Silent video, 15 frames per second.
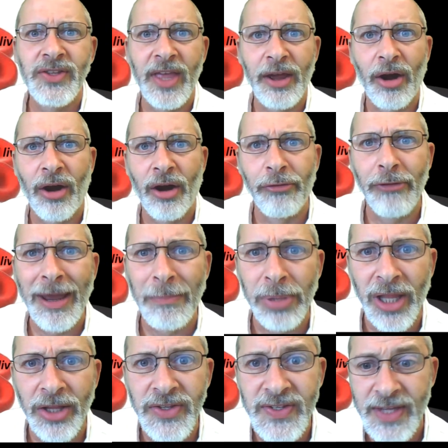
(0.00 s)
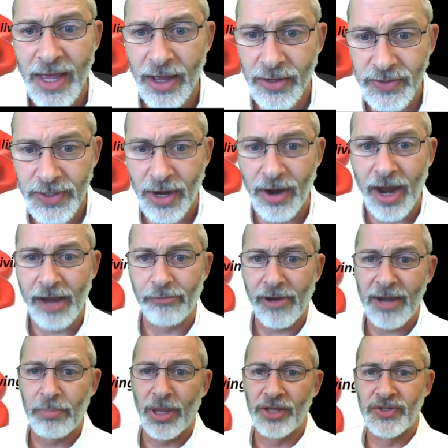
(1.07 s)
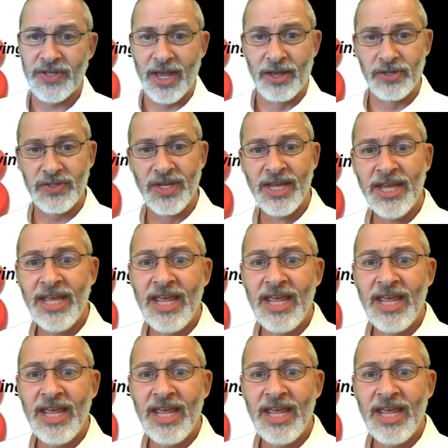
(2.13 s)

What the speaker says: They are red blood cells. All right, red blood cells.